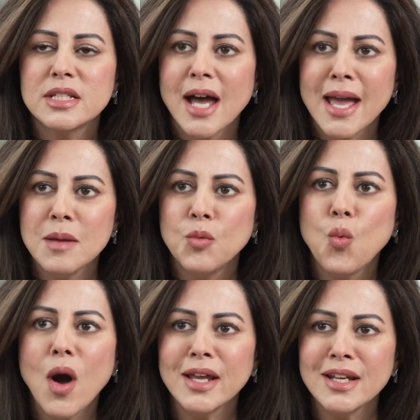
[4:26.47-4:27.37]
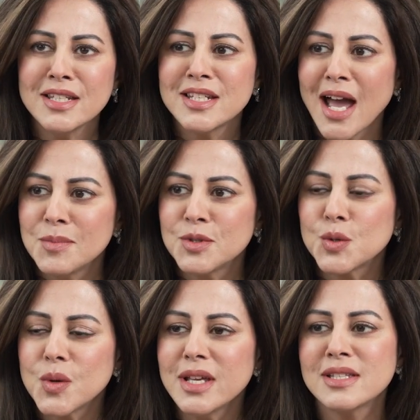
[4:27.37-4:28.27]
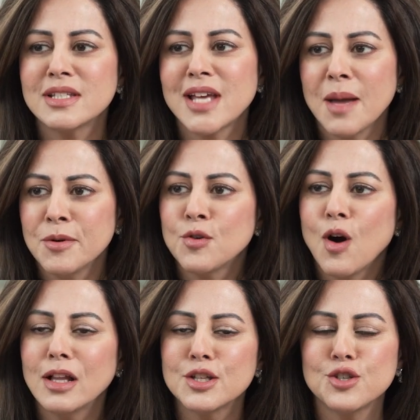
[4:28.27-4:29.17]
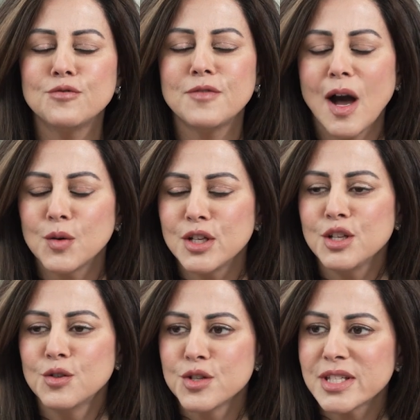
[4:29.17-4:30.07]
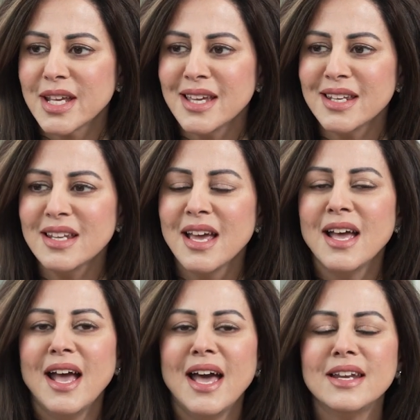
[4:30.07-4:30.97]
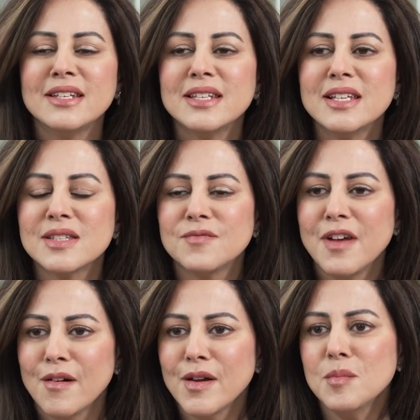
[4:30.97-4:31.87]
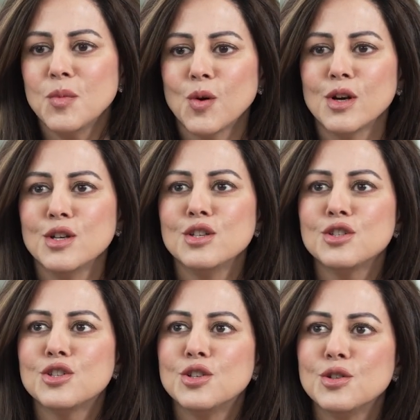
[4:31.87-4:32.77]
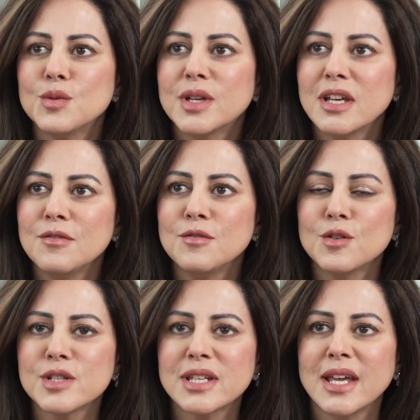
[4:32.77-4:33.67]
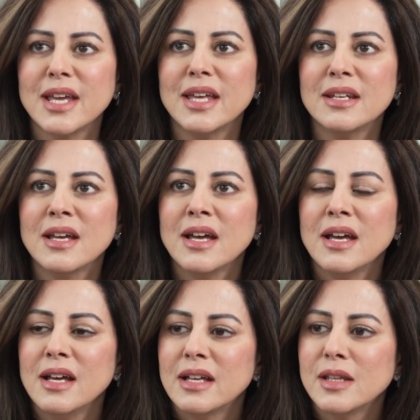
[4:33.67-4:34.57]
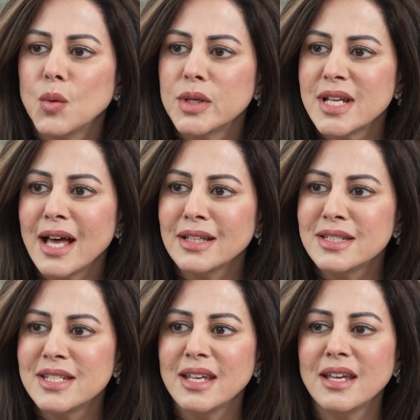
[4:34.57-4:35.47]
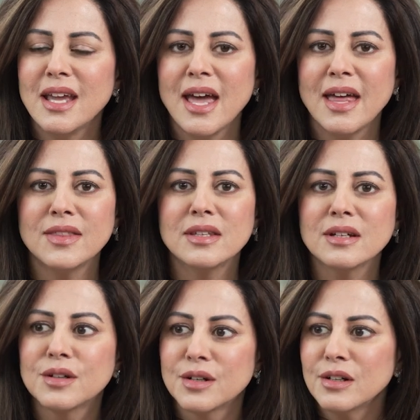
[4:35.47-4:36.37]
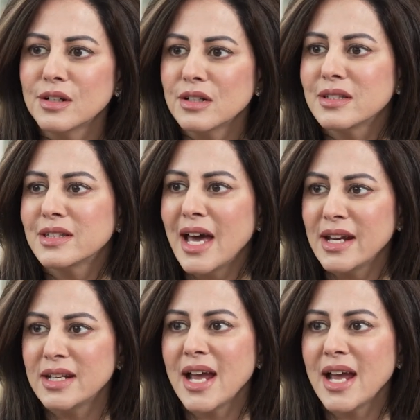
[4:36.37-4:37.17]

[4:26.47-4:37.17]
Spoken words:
type 1 and type 3 is the type of collagen found in your skin. Okay. And it is very important to give your skin the vitality and the girth that it